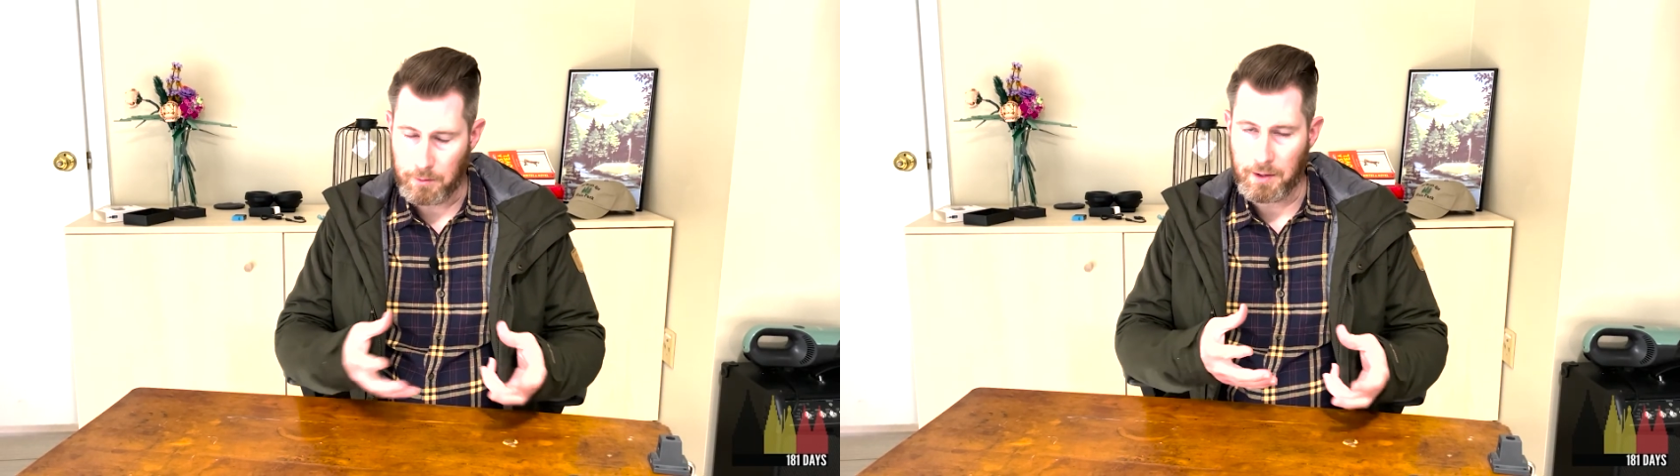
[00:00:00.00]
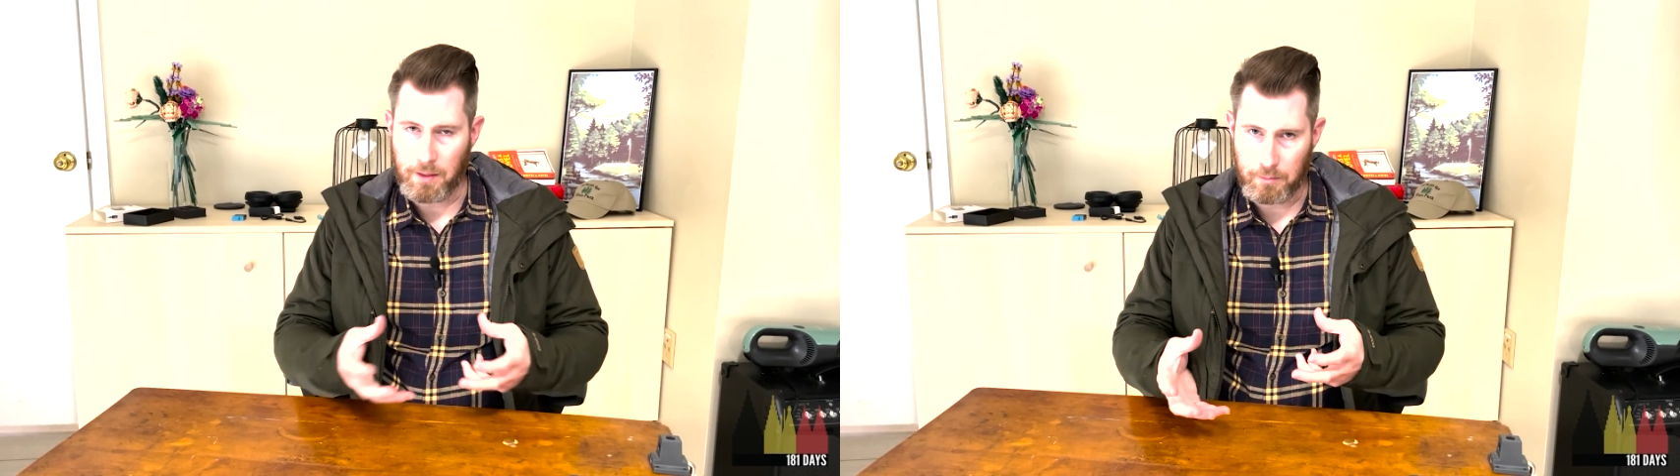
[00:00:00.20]

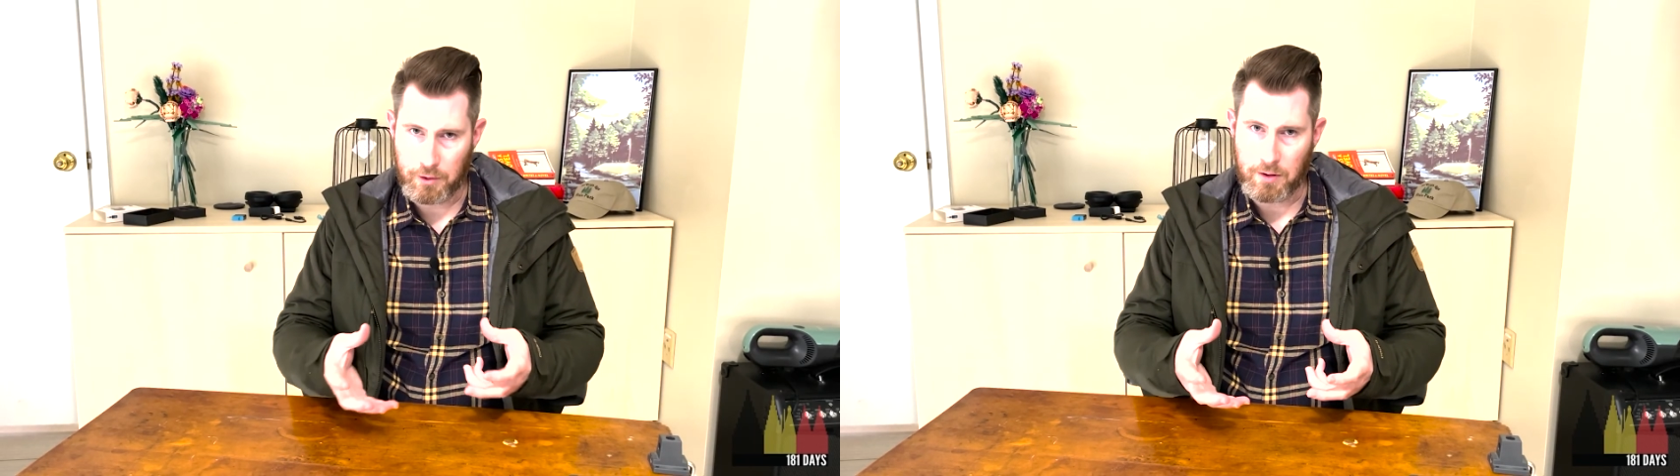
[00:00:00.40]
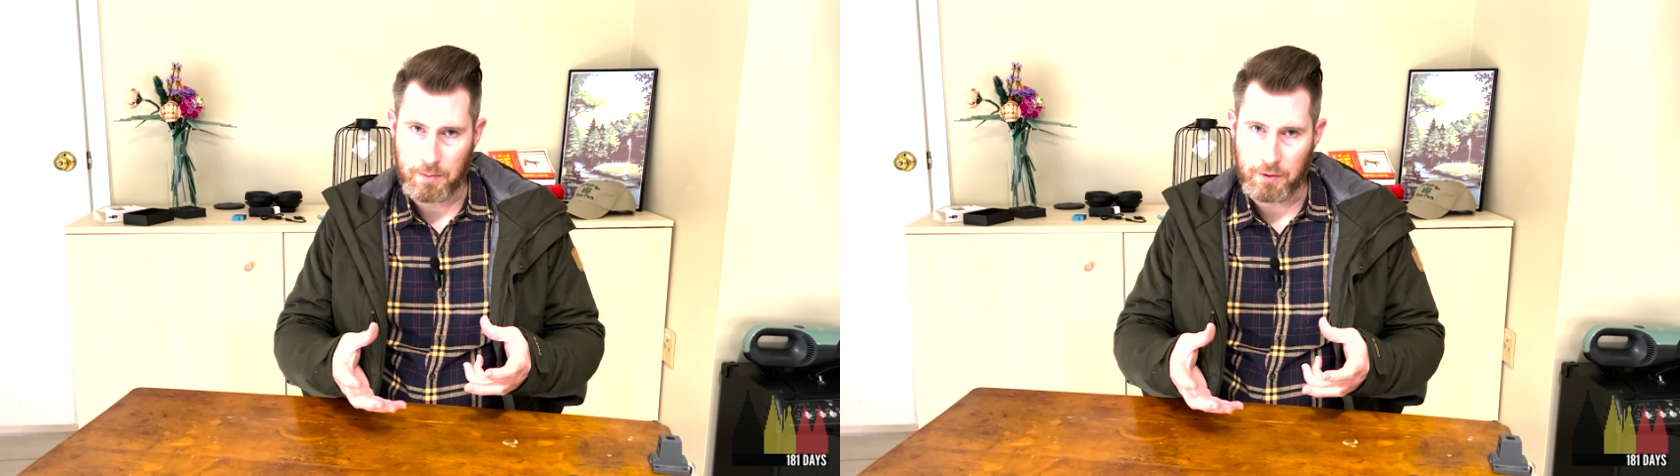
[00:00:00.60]
bit of the
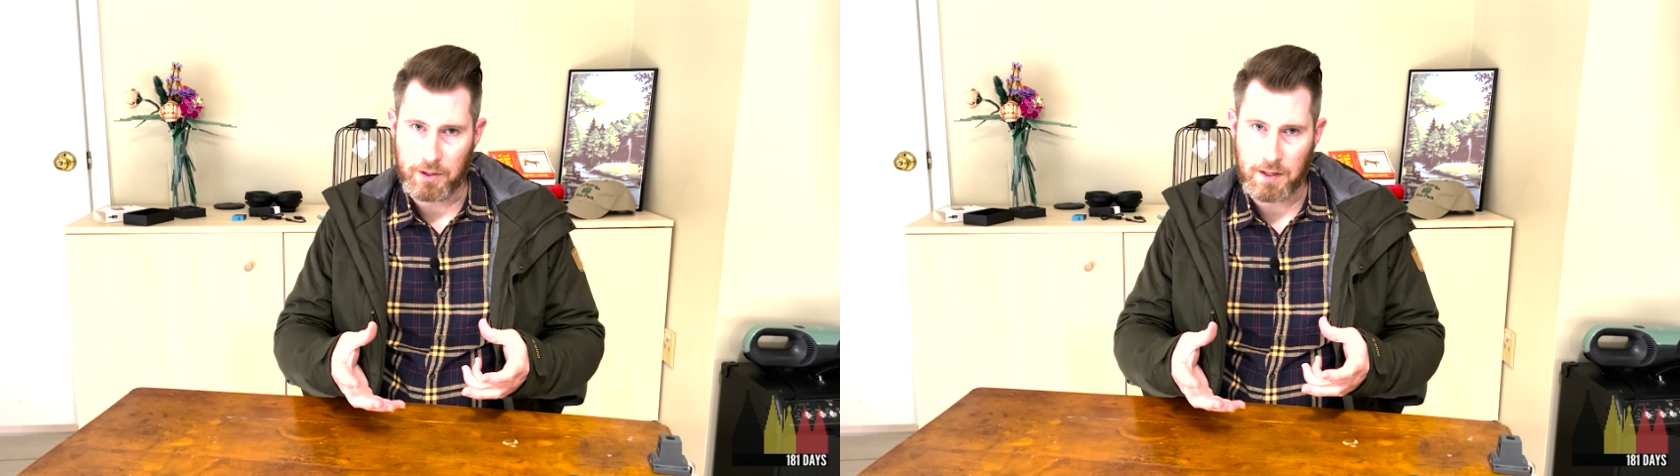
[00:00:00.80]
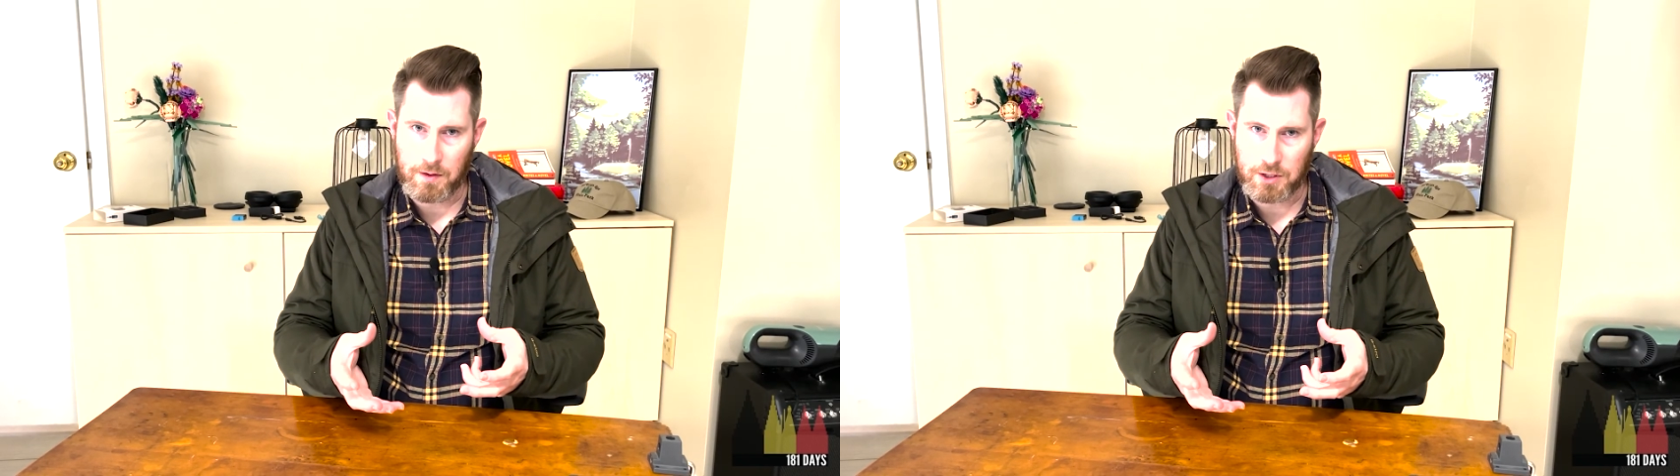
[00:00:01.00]

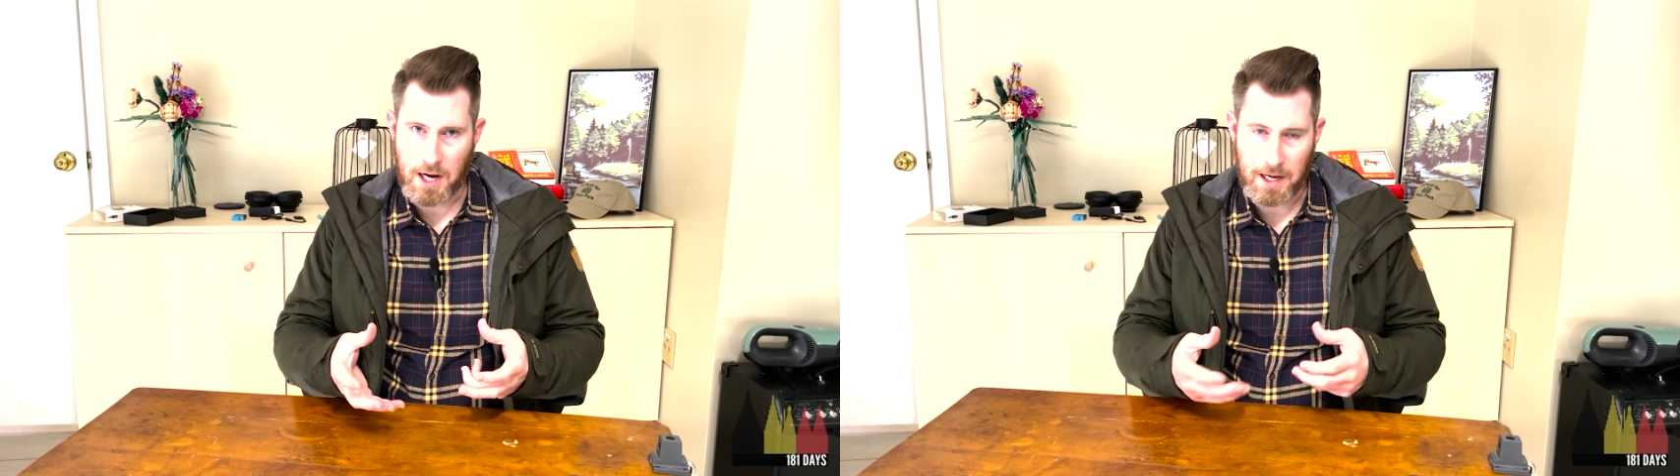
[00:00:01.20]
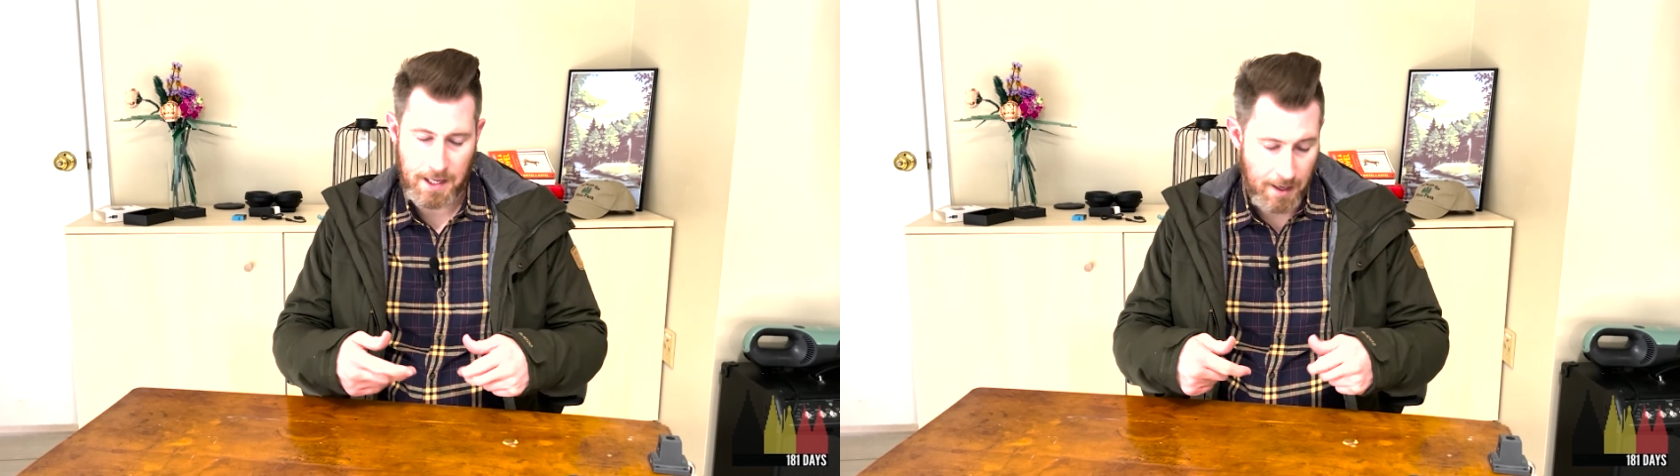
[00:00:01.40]
breathability in the
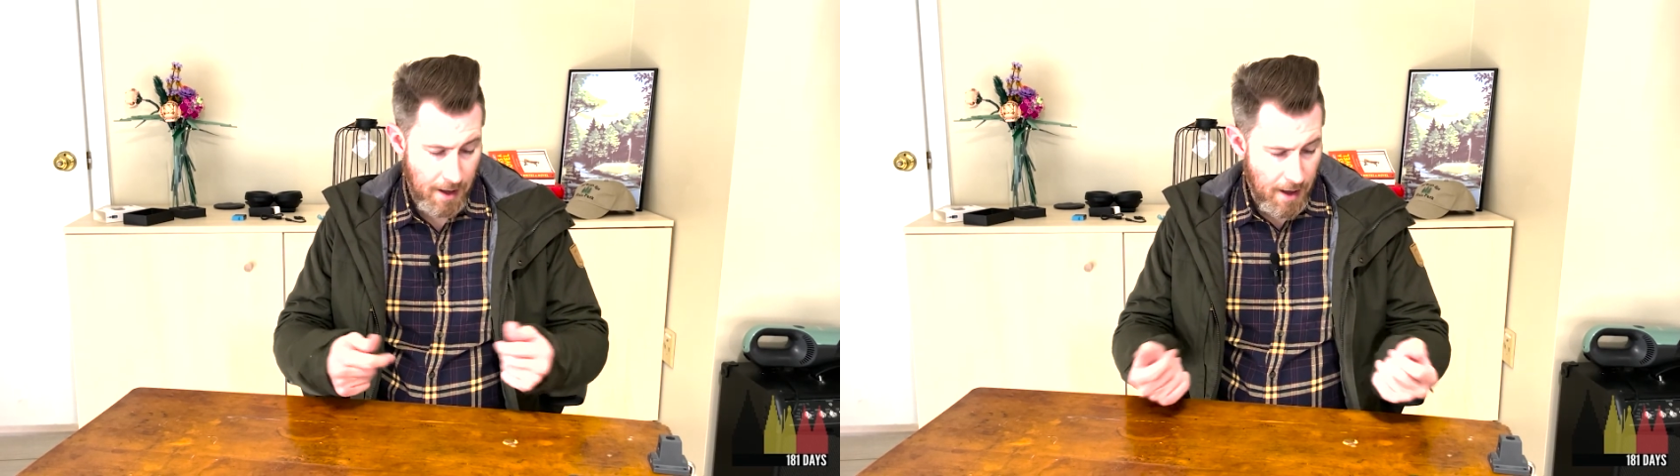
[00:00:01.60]
jacket.